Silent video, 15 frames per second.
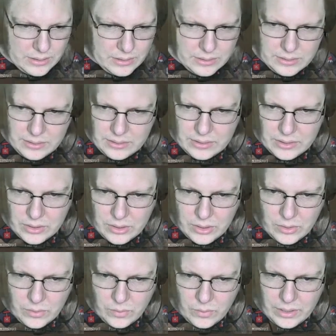
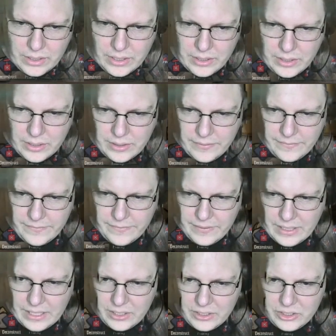So we're
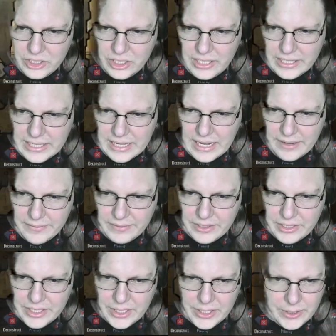eventually going to have to
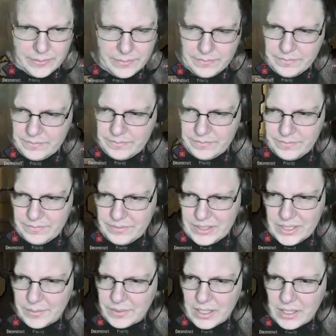do
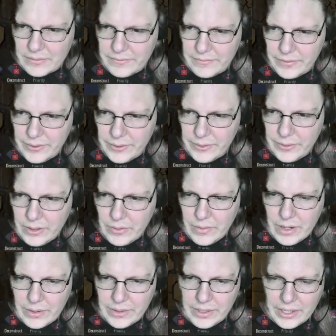some kung fu
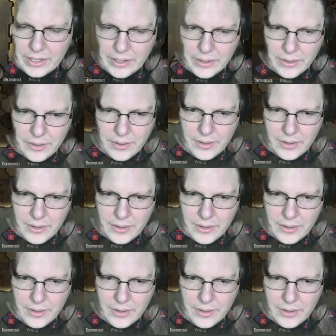around here.